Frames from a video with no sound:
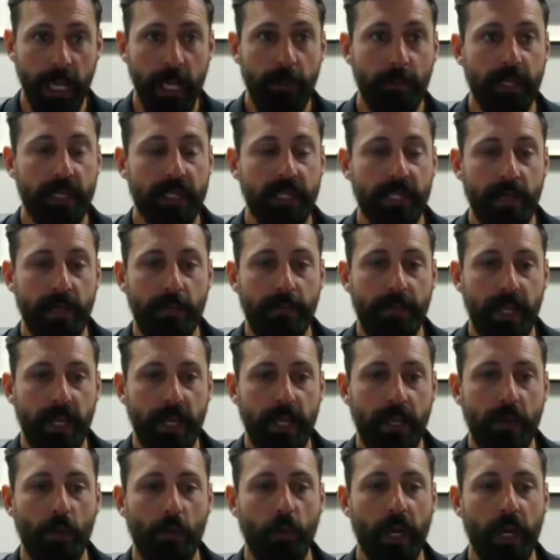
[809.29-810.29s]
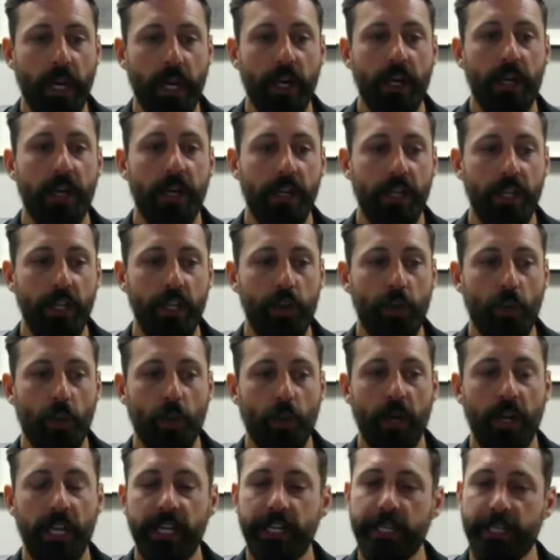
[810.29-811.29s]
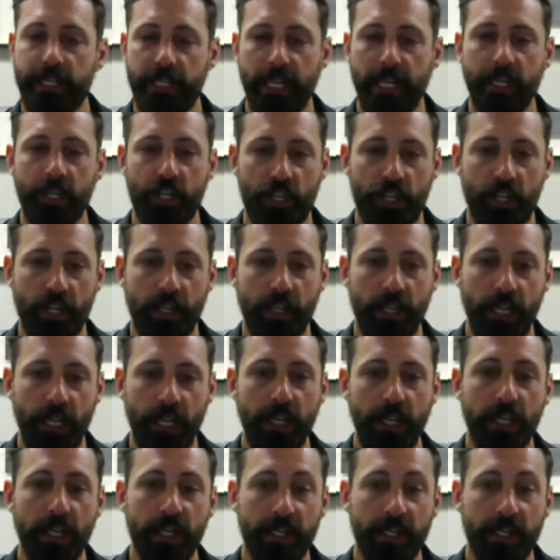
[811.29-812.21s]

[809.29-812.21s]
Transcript: But something where you're intentionally